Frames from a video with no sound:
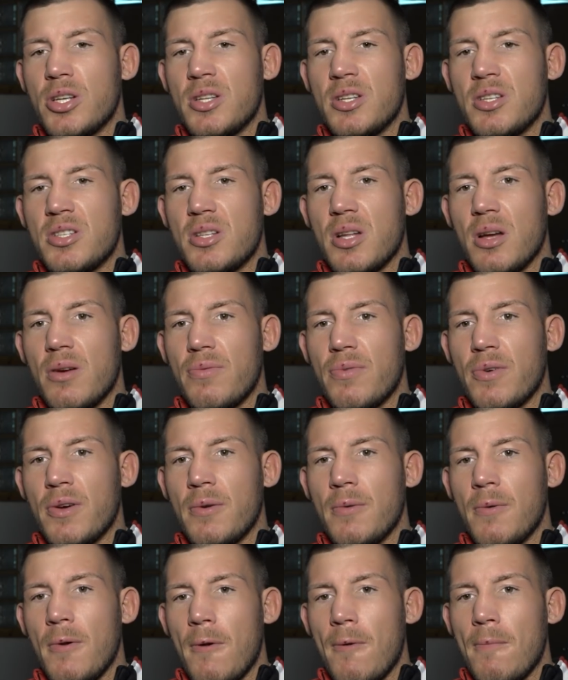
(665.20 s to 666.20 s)
it and stuff,
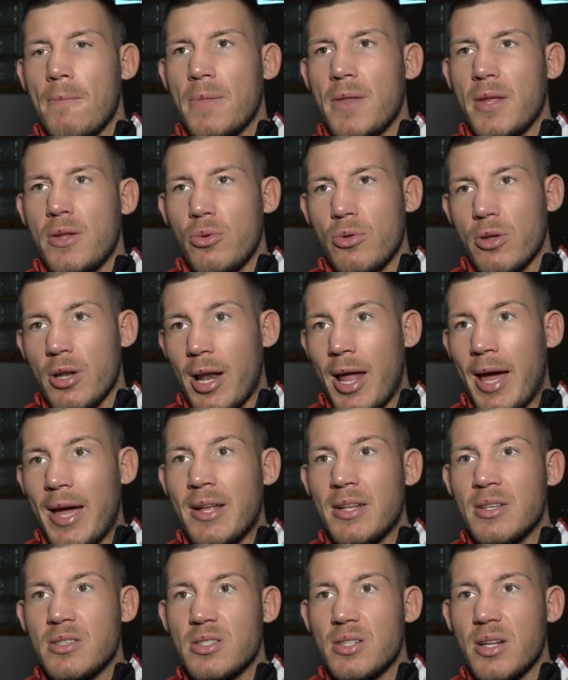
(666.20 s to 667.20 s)
and they do the
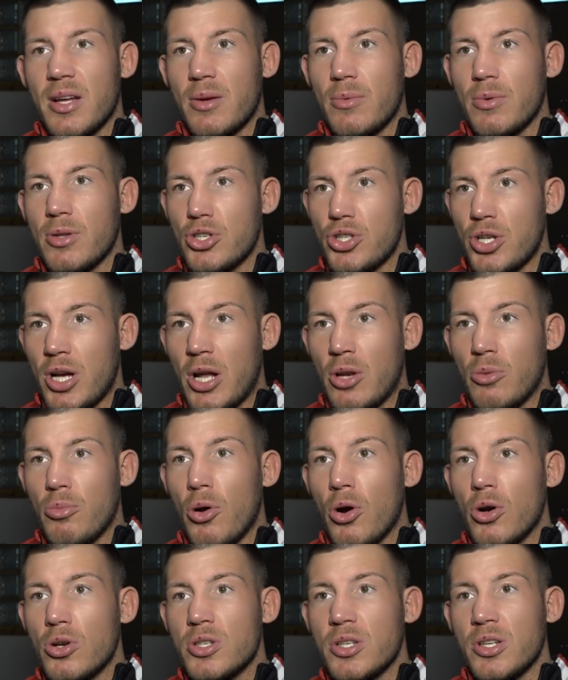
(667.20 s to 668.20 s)
lines like with the shadow
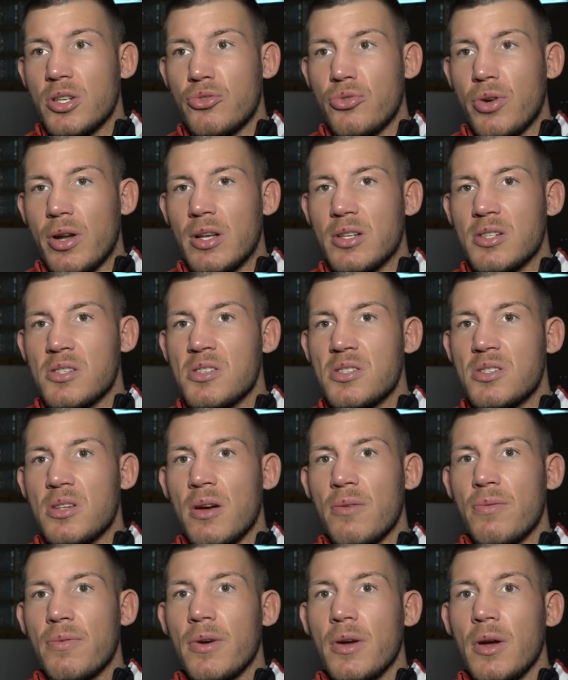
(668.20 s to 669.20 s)
box and drills and
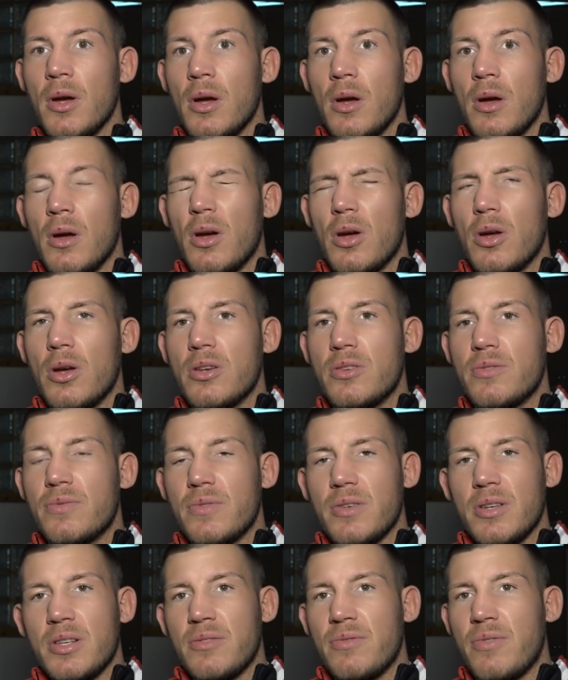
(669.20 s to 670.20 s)
stuff.
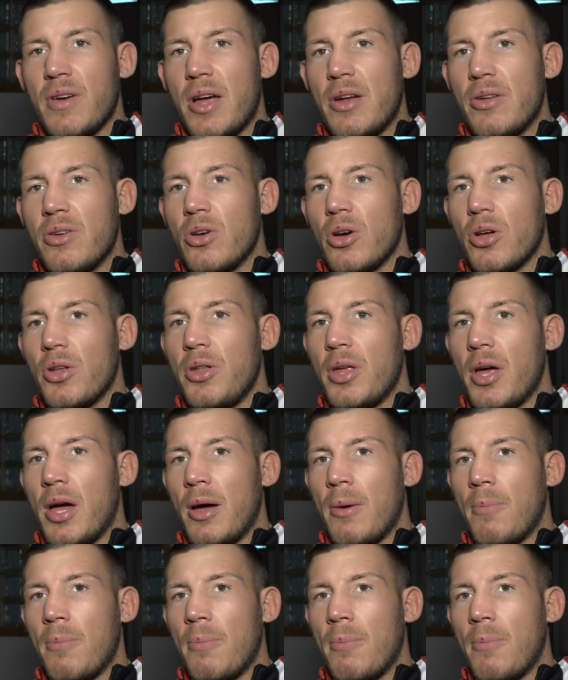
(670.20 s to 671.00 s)
It's very good.